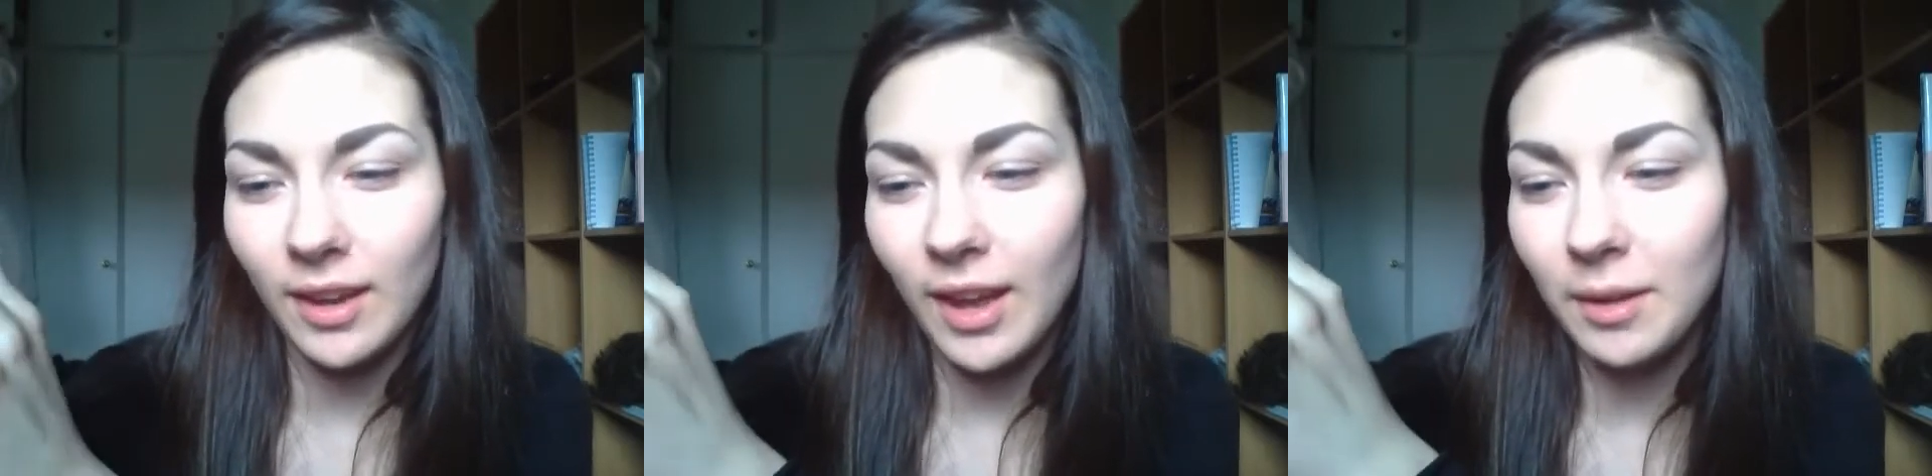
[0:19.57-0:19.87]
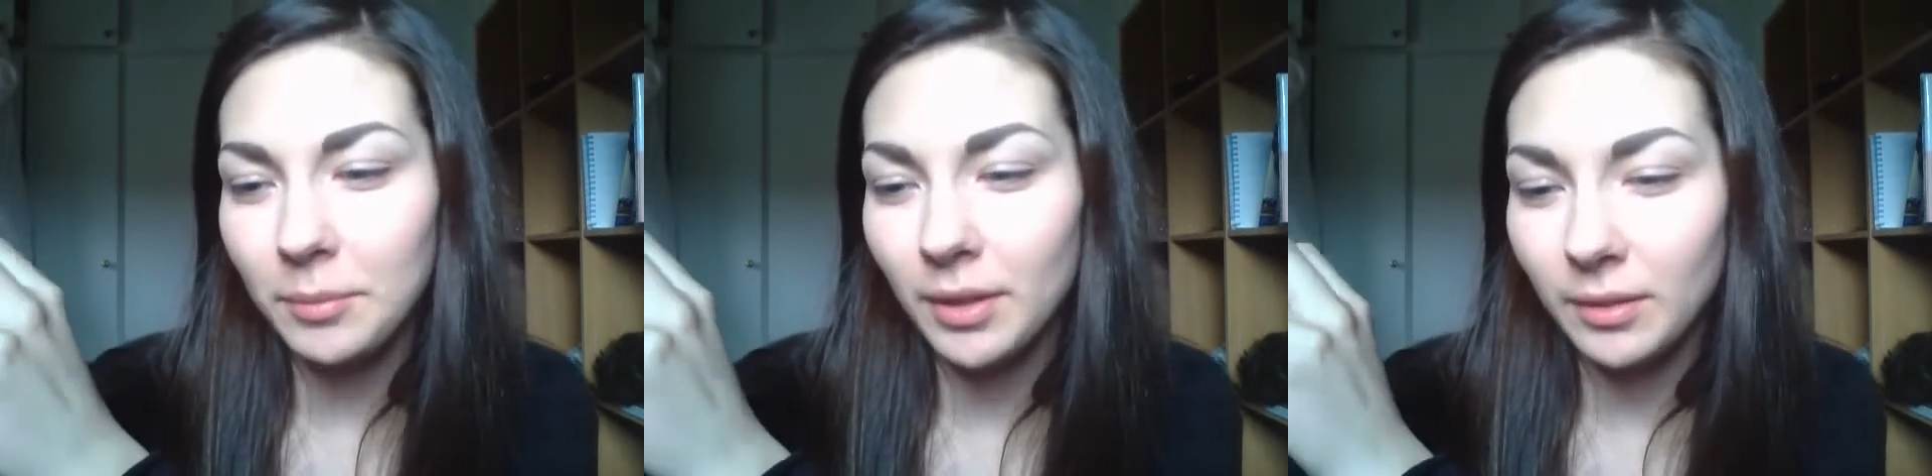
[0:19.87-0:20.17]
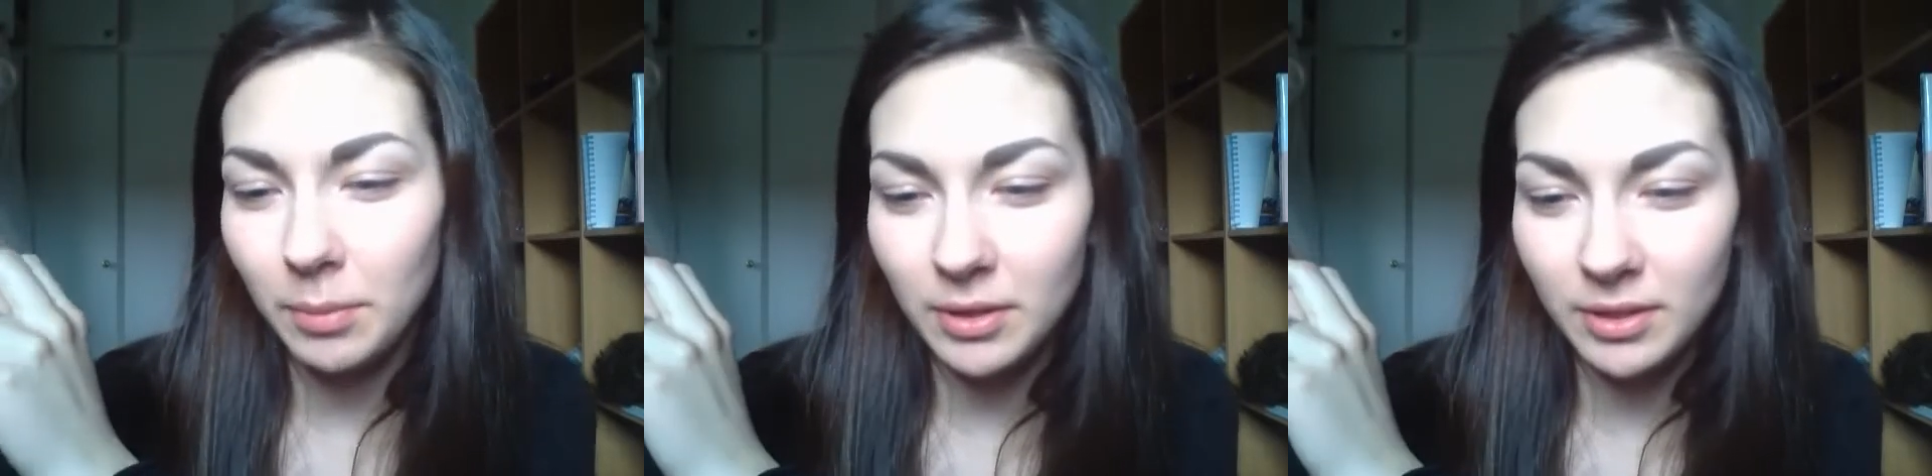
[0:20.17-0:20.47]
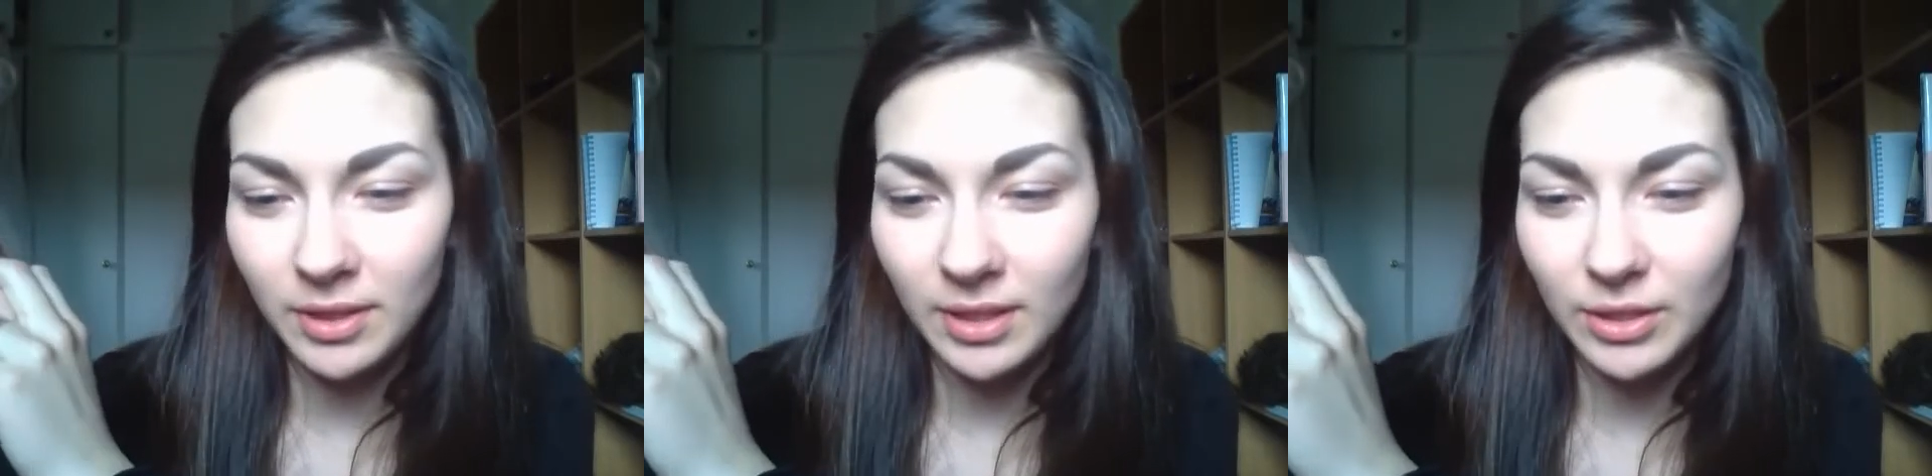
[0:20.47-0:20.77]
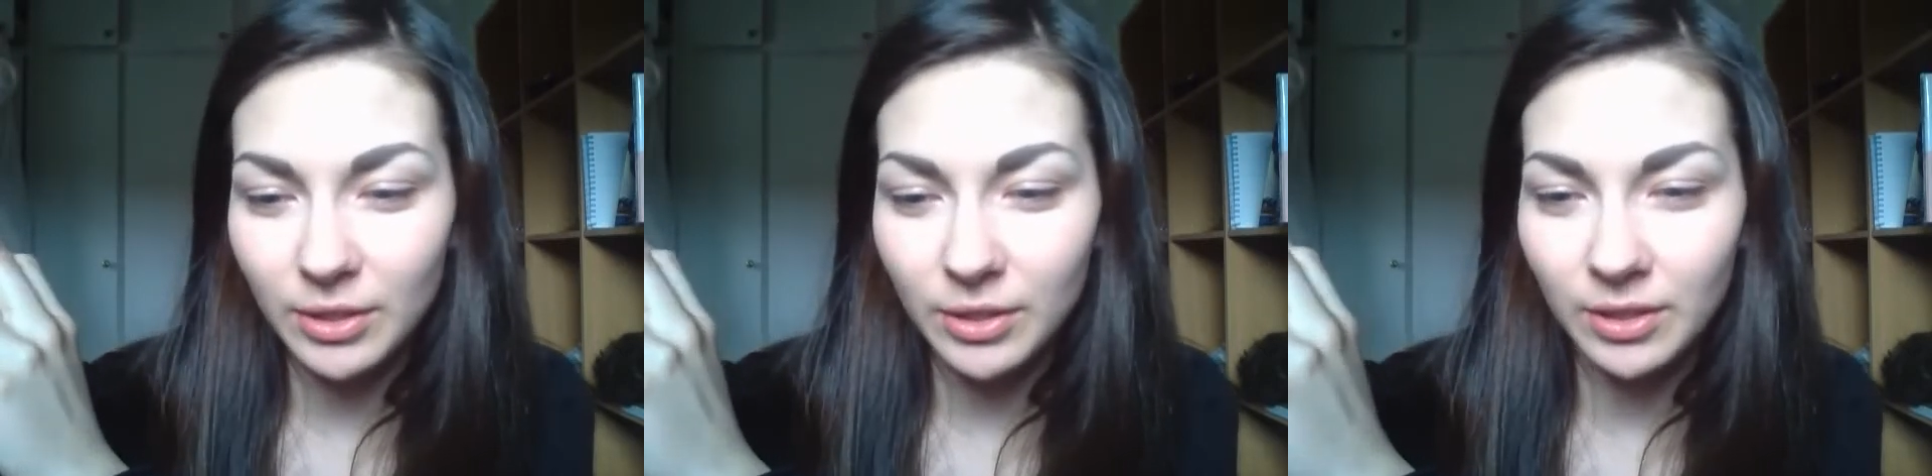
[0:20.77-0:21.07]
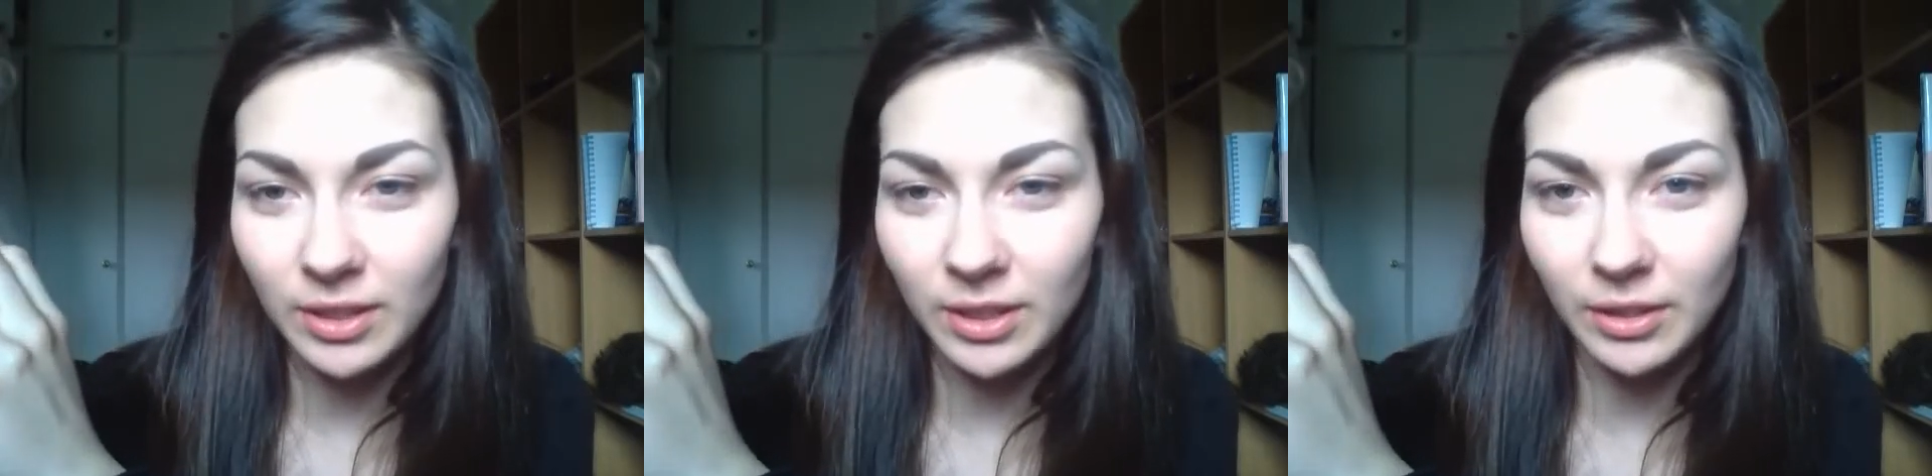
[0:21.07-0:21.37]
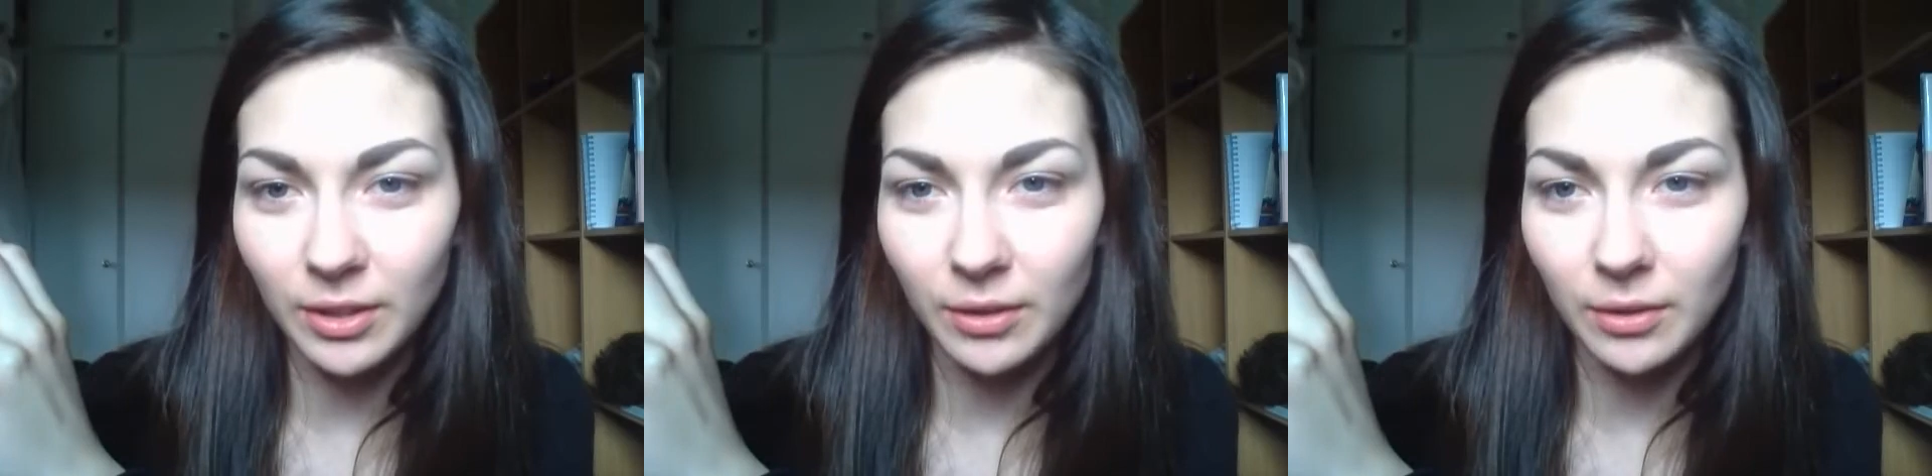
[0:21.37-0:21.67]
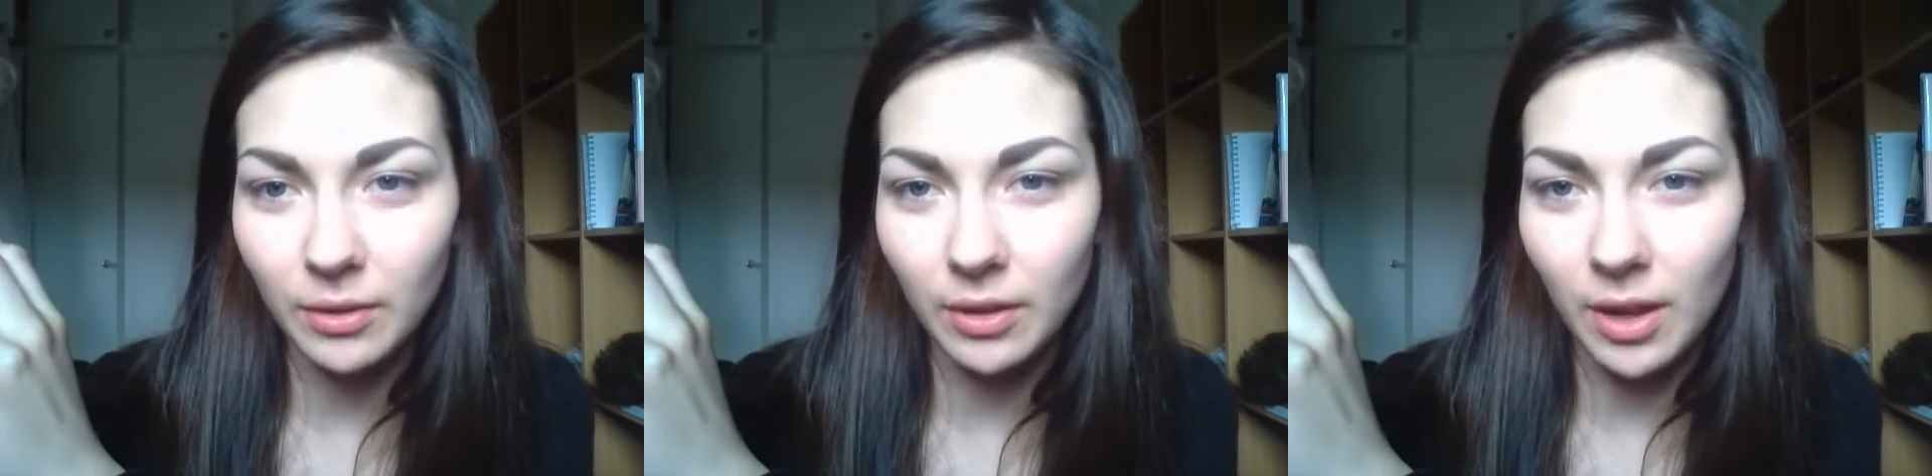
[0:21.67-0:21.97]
I'm not the person that usually, you know,